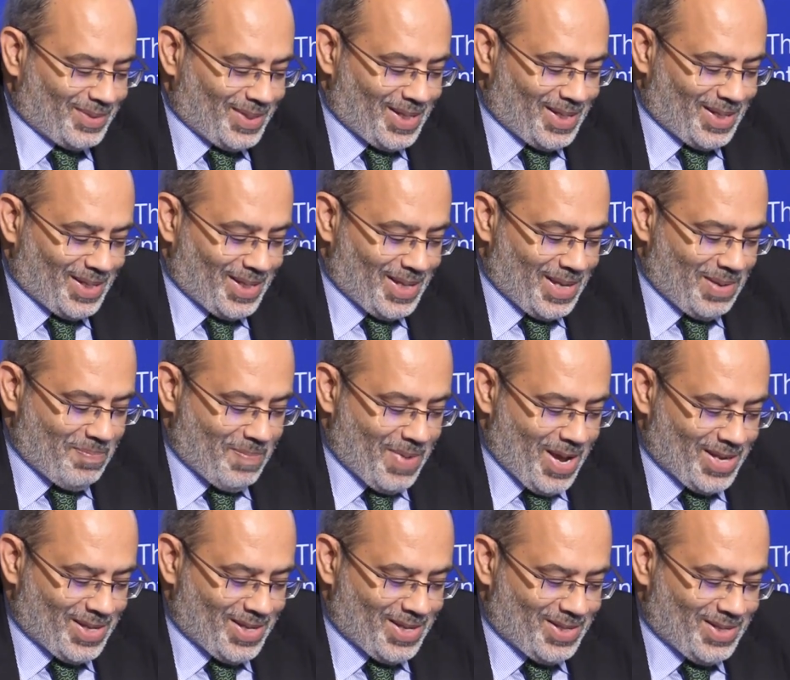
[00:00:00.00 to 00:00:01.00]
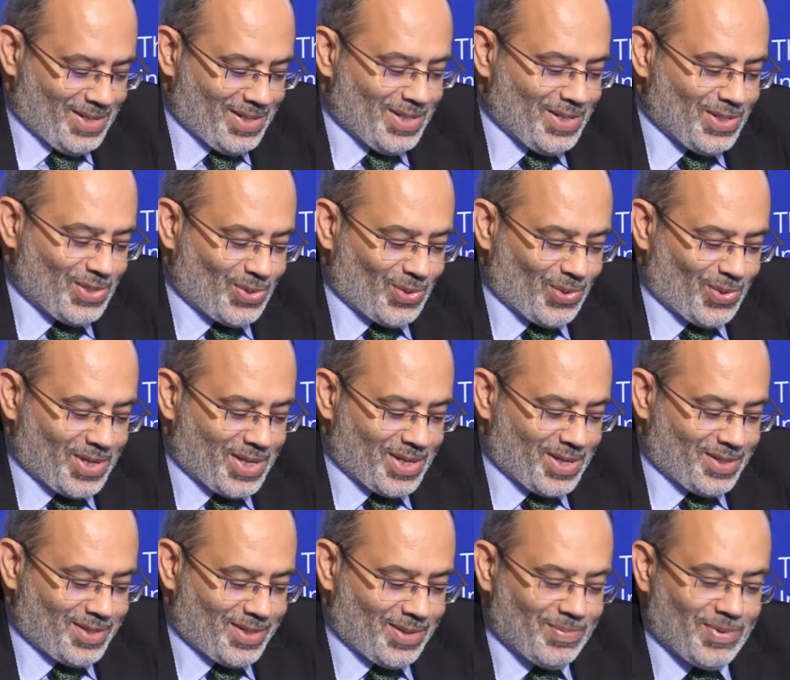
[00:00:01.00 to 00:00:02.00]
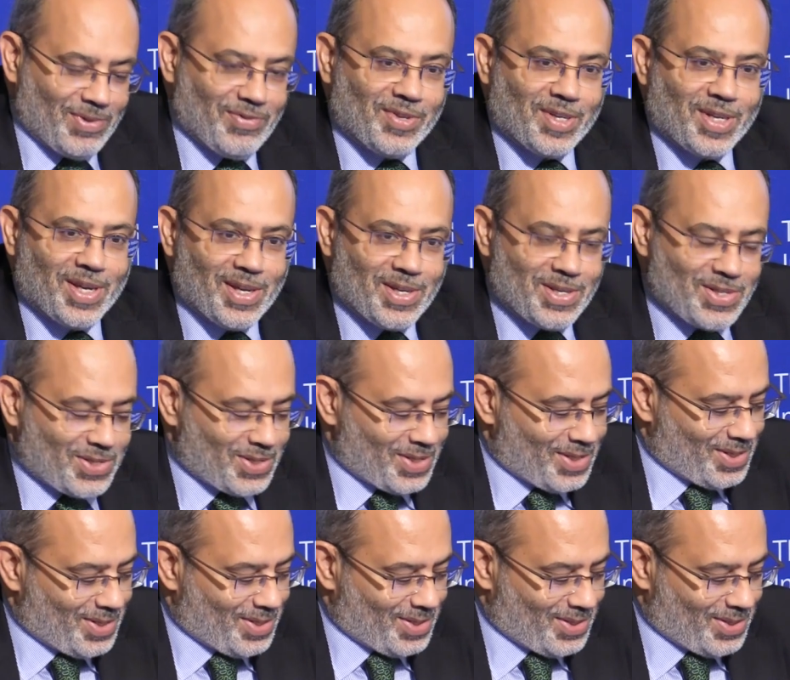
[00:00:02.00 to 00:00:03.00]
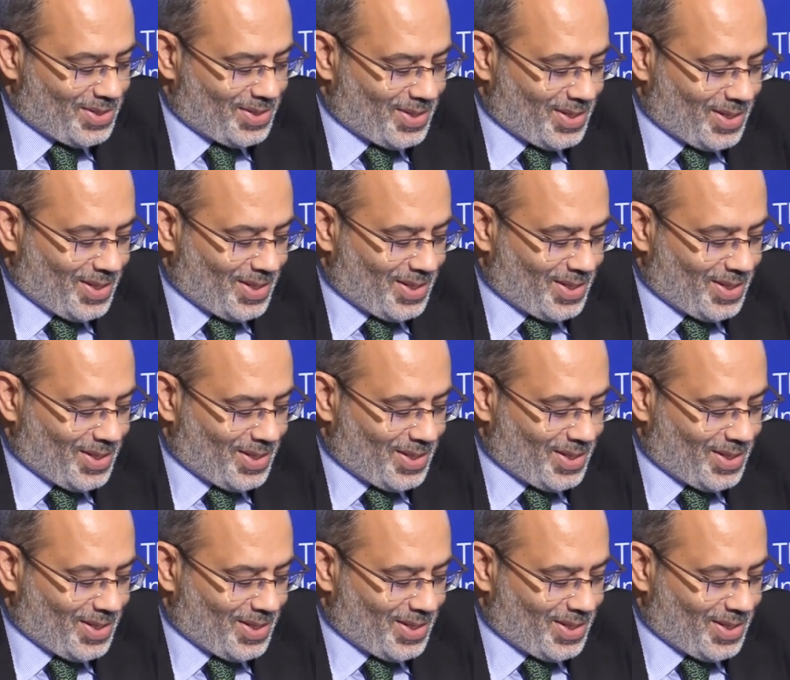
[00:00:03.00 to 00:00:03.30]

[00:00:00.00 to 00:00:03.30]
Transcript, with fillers: uh, embedded in historical simplifications